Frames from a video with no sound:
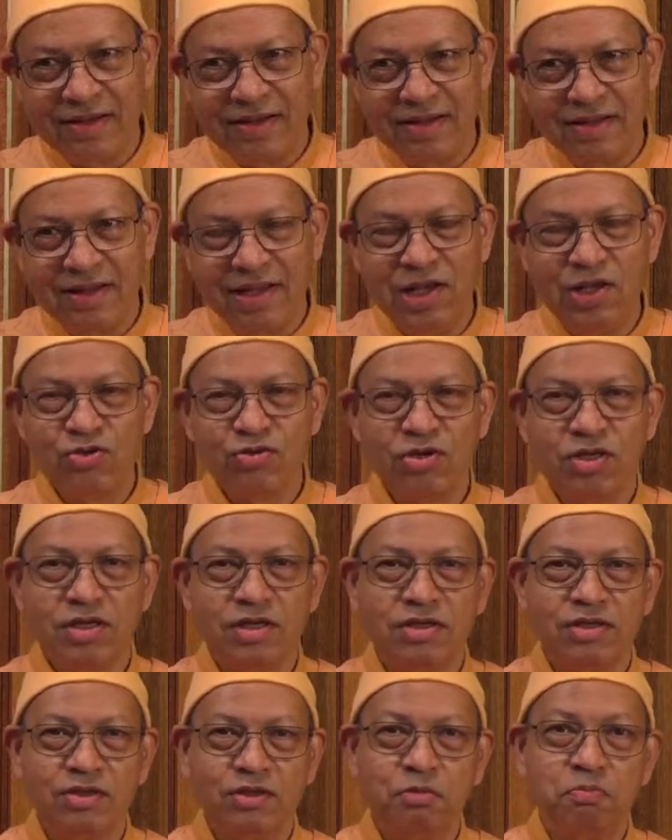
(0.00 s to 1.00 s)
These were
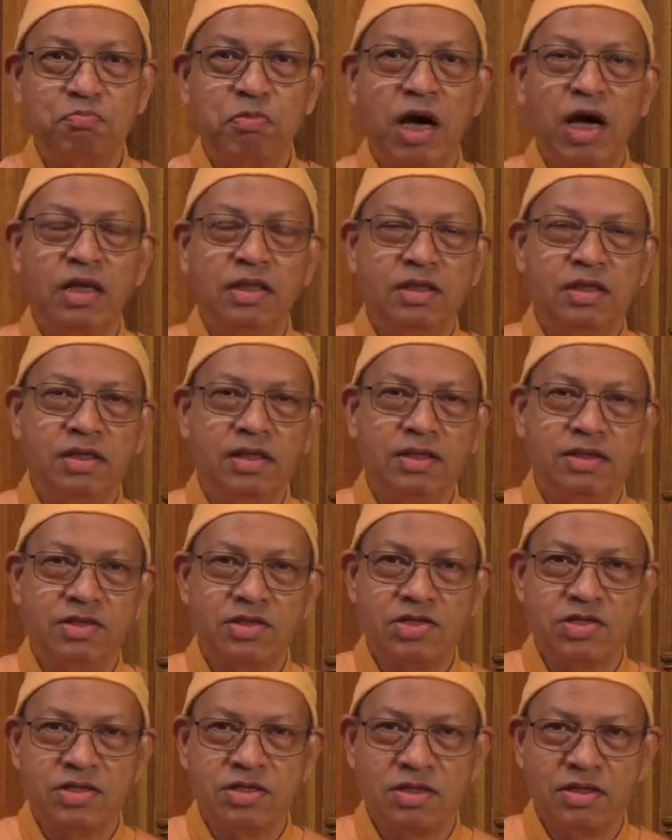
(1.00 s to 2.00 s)
the
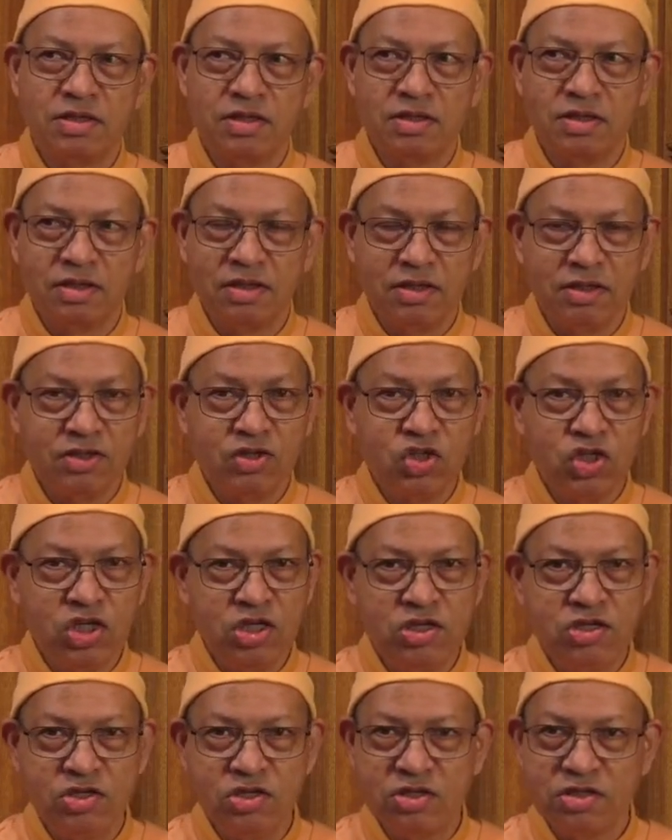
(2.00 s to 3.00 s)
Upadhyayas, the
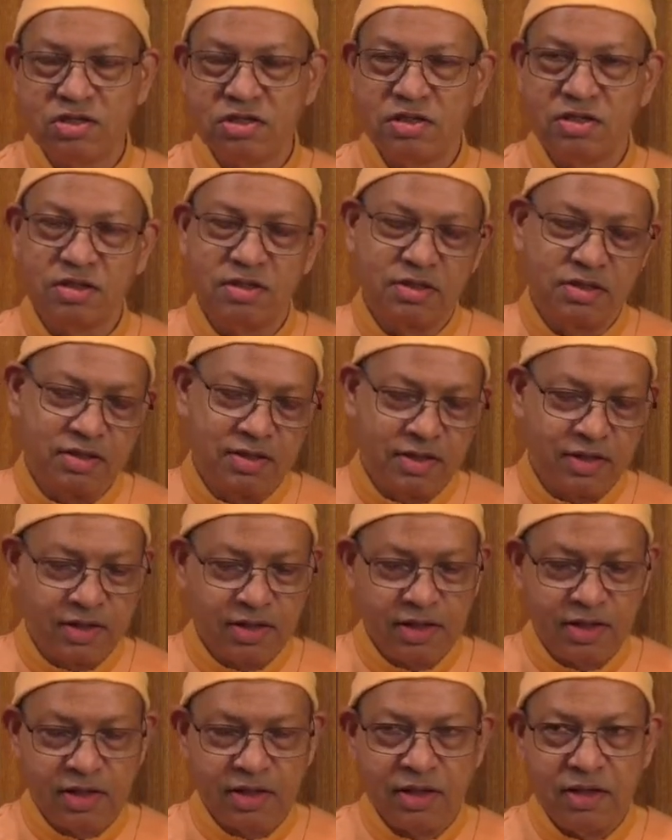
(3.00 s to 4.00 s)
teachers that
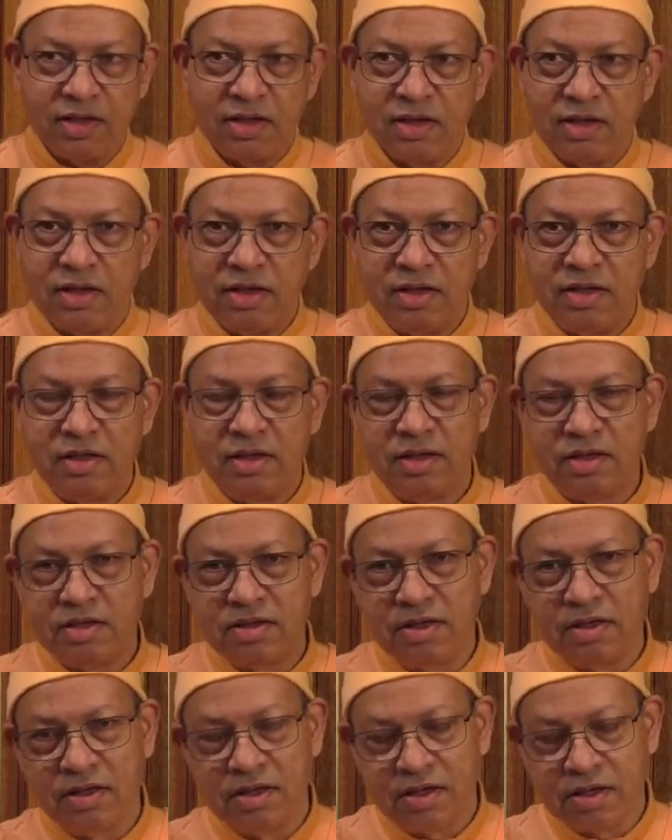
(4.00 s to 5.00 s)
they had
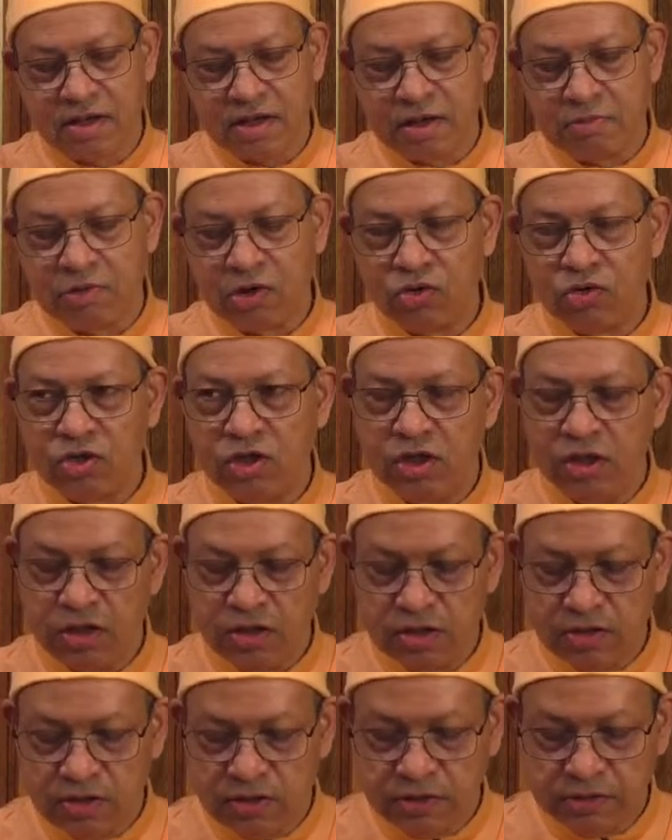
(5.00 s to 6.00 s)
come out
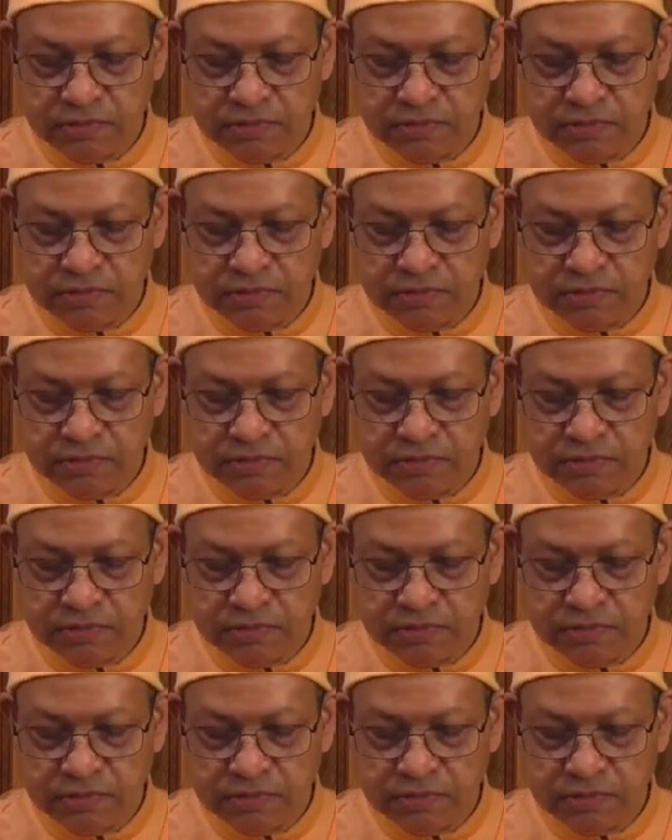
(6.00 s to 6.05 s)
here.